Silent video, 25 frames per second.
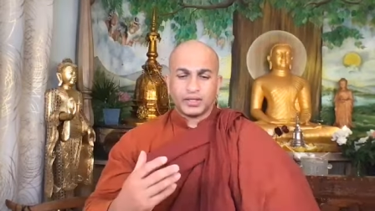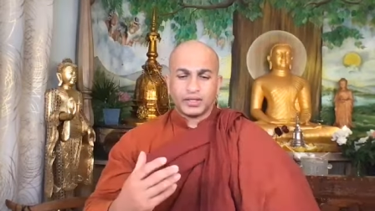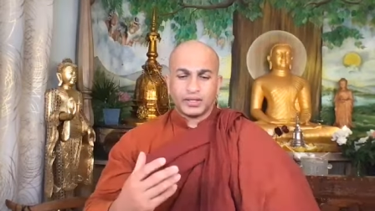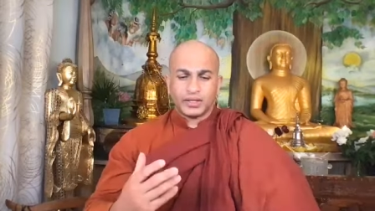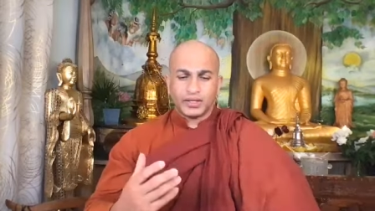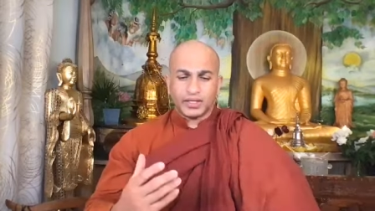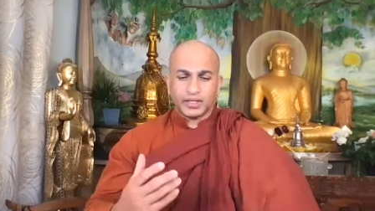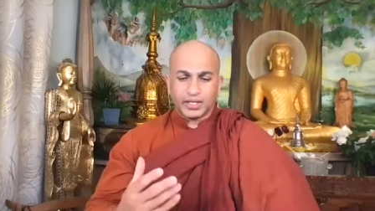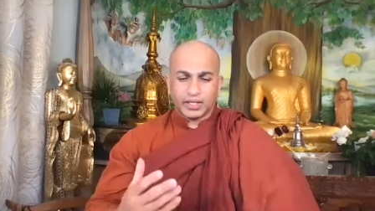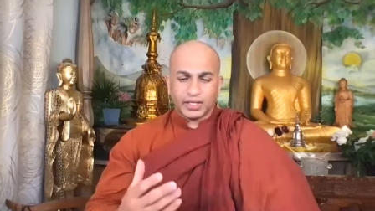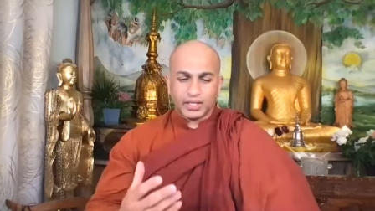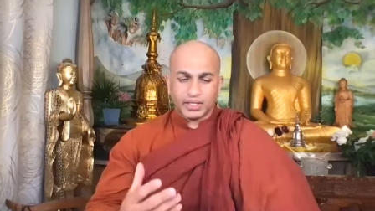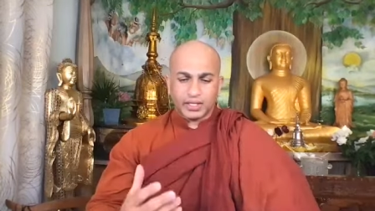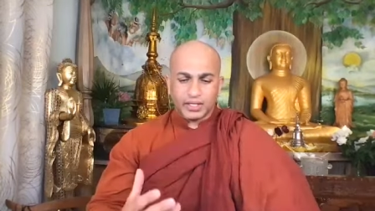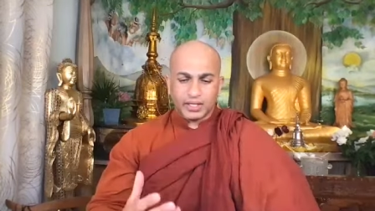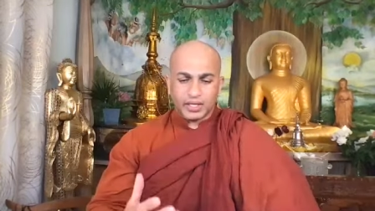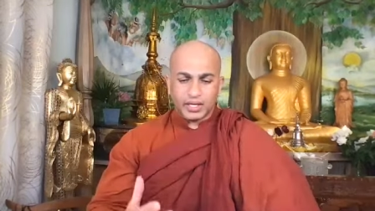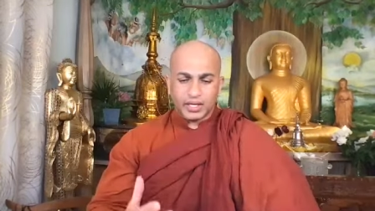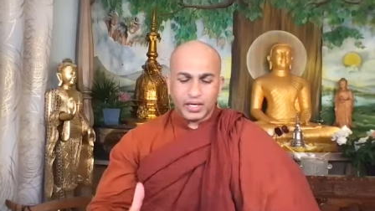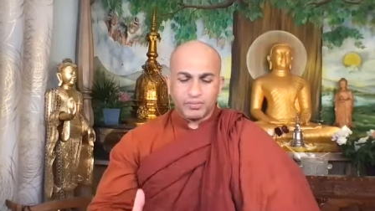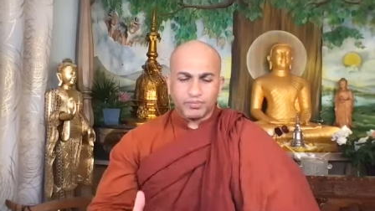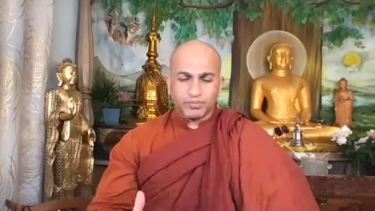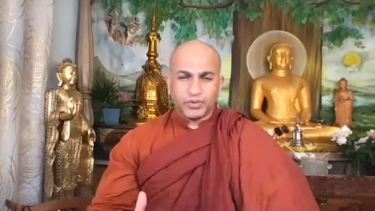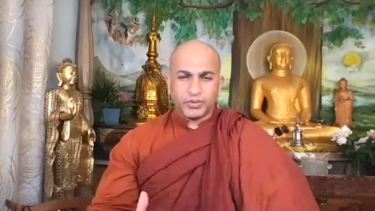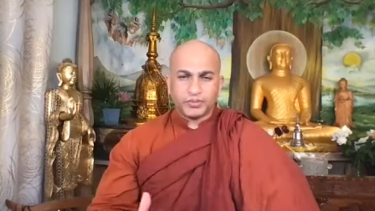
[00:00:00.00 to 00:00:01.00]
the
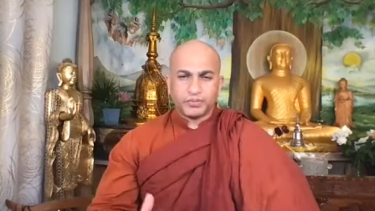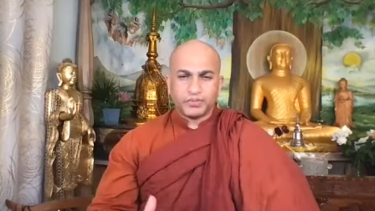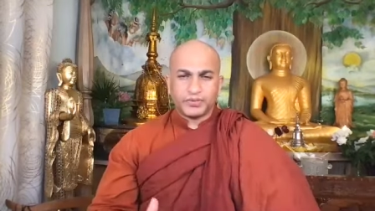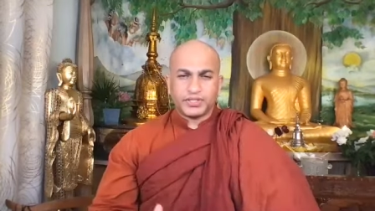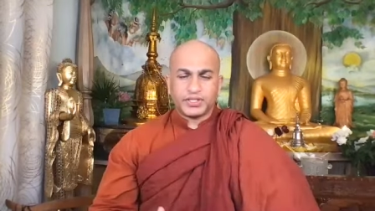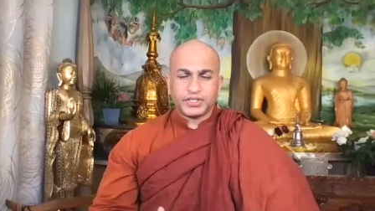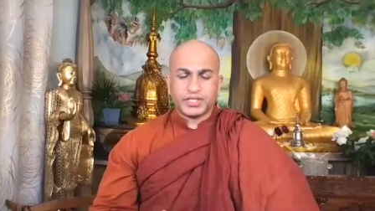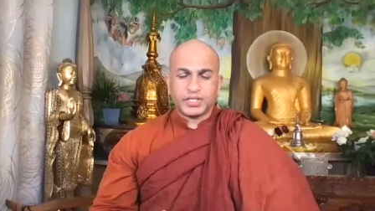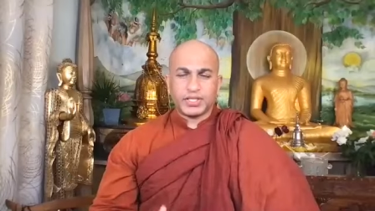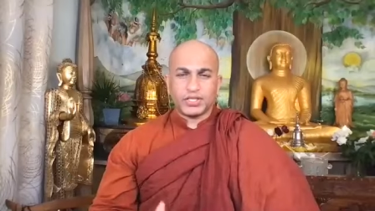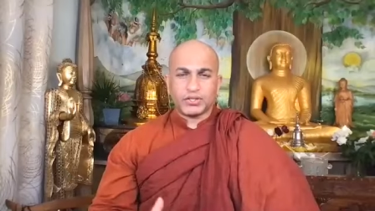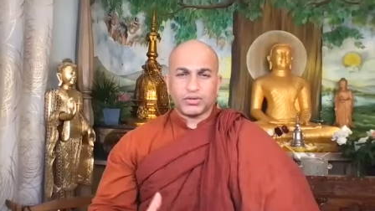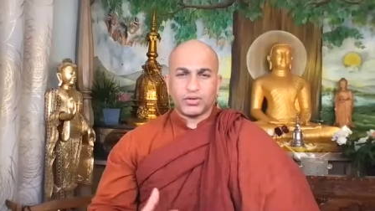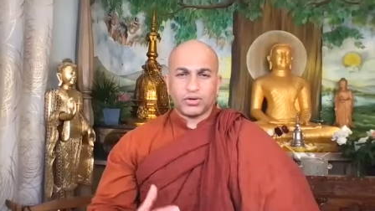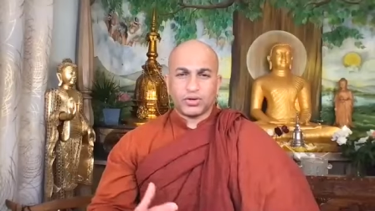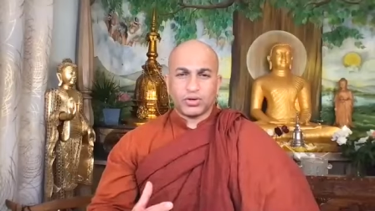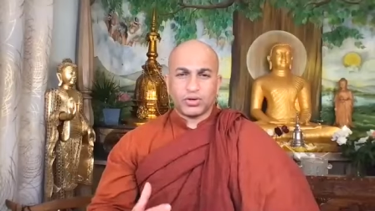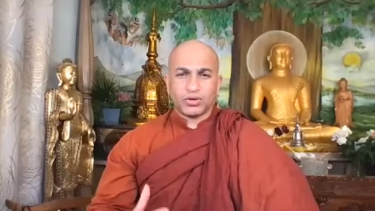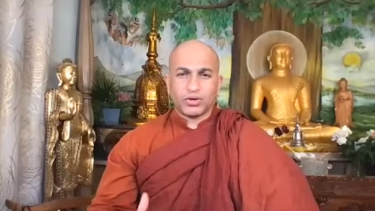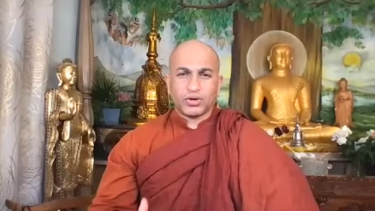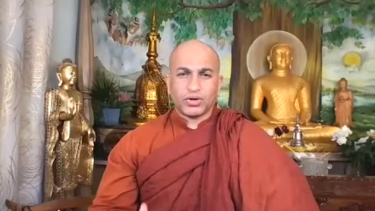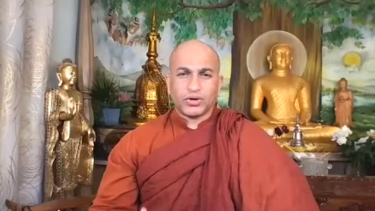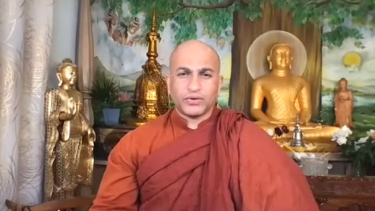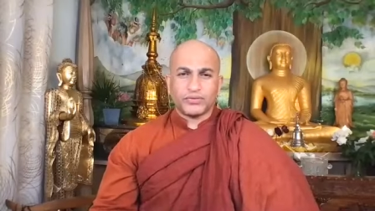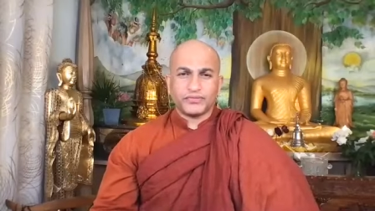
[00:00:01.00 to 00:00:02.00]
cup of tea
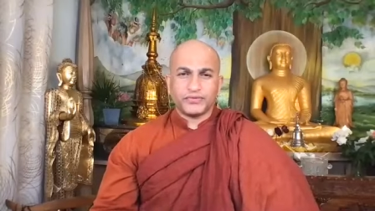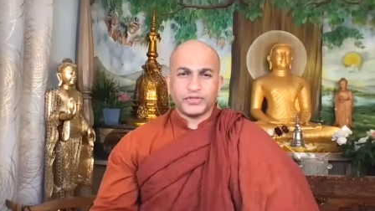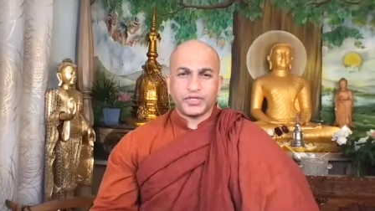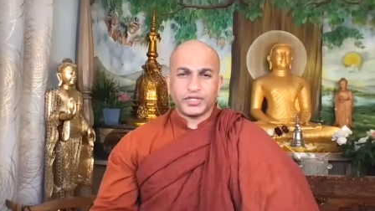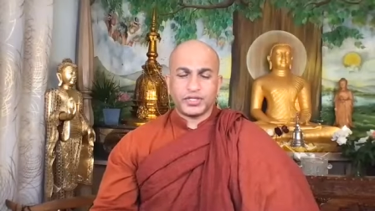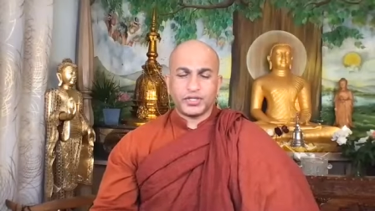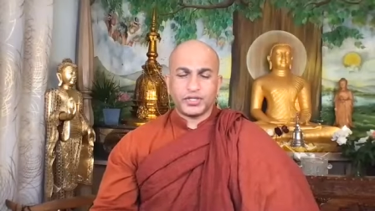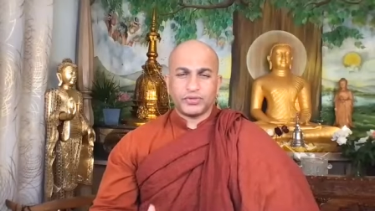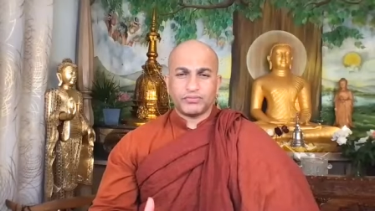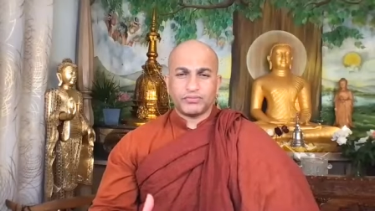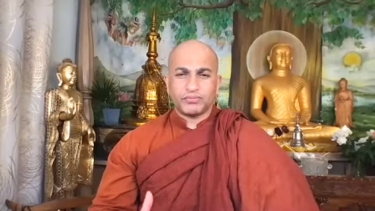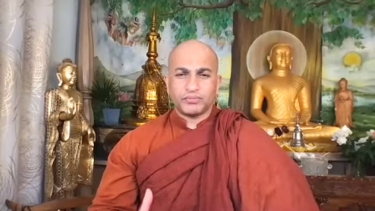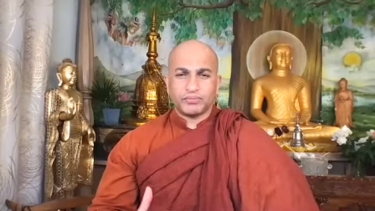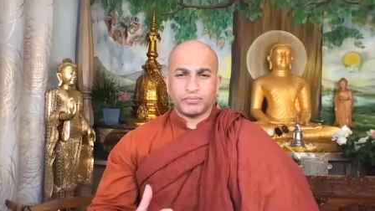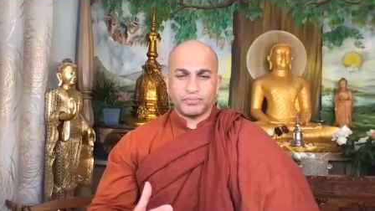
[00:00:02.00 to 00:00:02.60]
or coffee